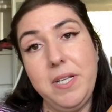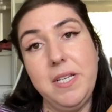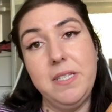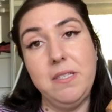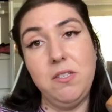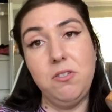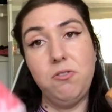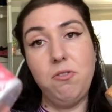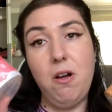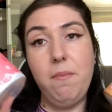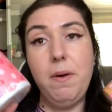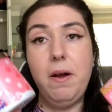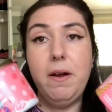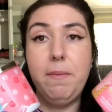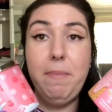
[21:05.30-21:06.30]
is the
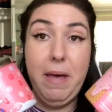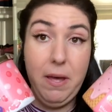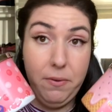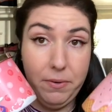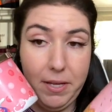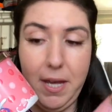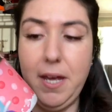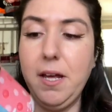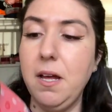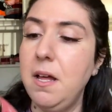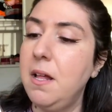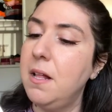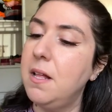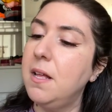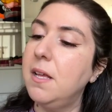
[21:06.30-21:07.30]
strawberry pound cake.
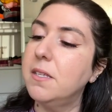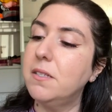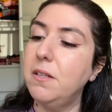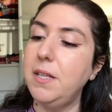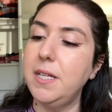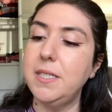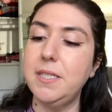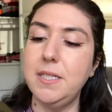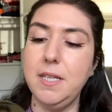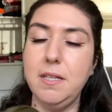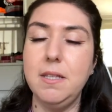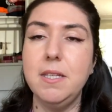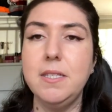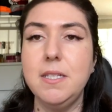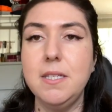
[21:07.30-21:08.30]
So let's see.
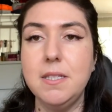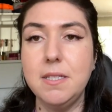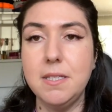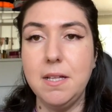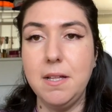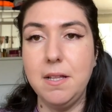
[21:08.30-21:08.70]
This is...